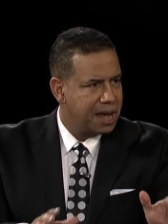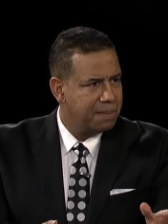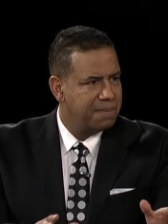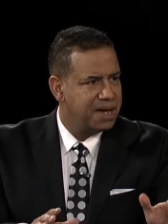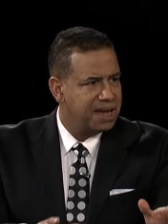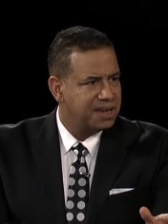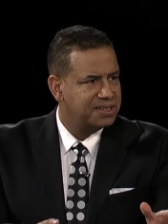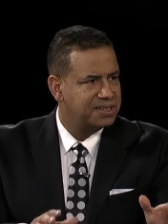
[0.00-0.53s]

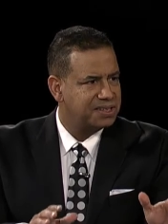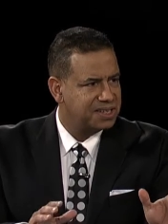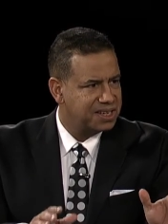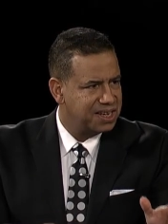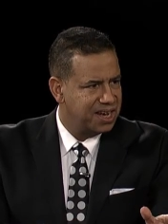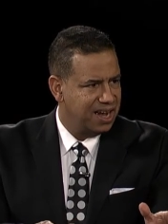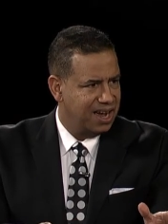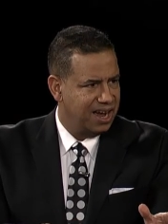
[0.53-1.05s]

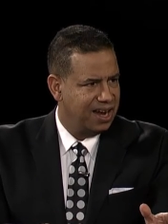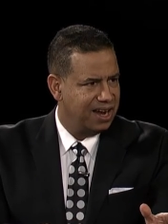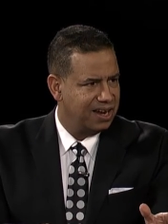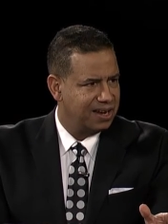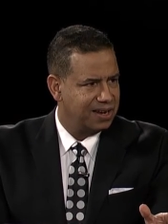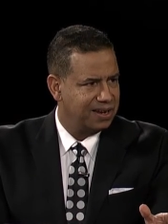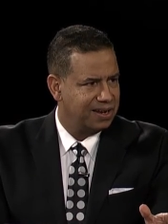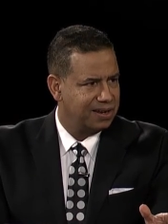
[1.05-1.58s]
MSCI.
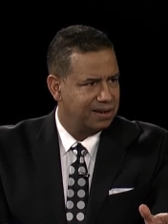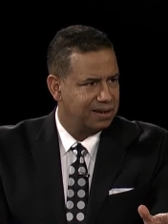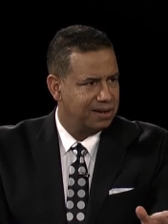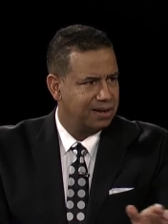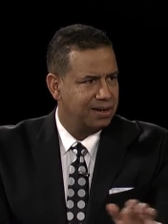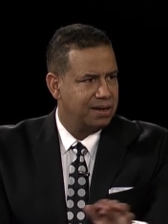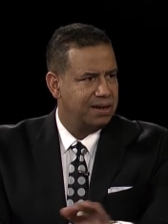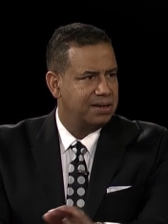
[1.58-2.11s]

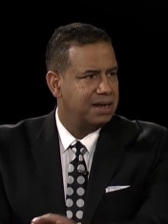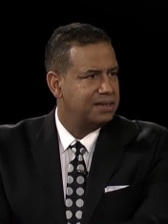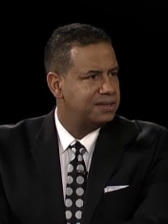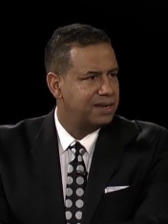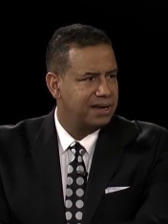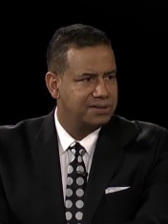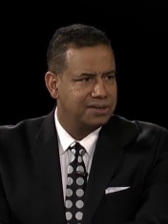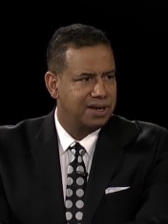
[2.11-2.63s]
MSCI. That
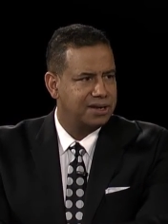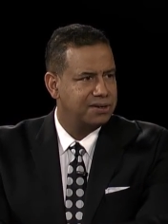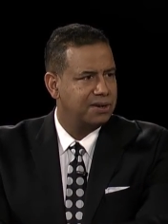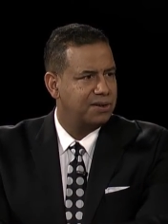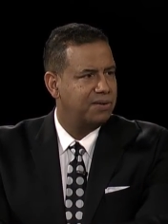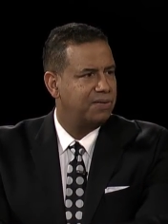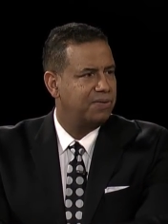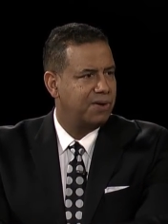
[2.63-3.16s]
sounds yeah.
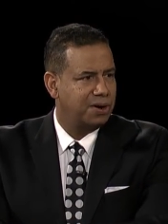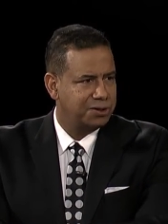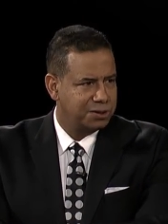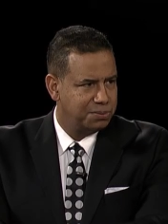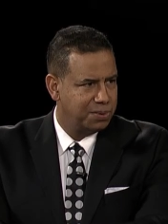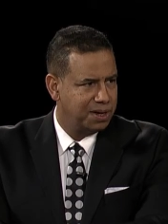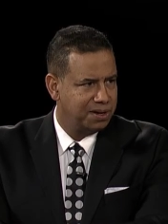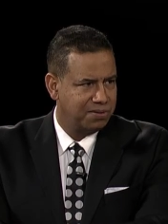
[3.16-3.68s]
like far
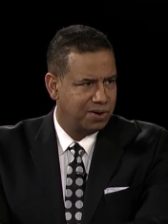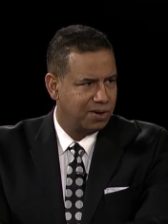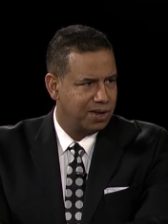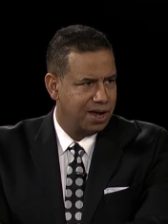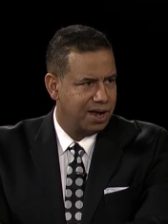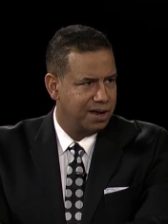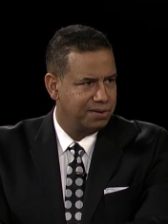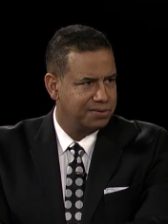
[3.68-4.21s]
too many of our
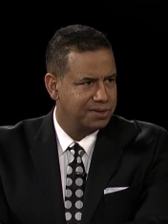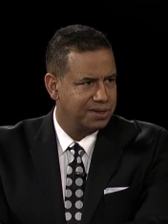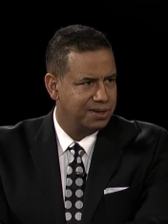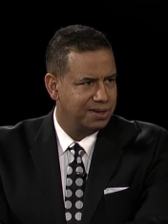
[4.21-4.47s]
lives.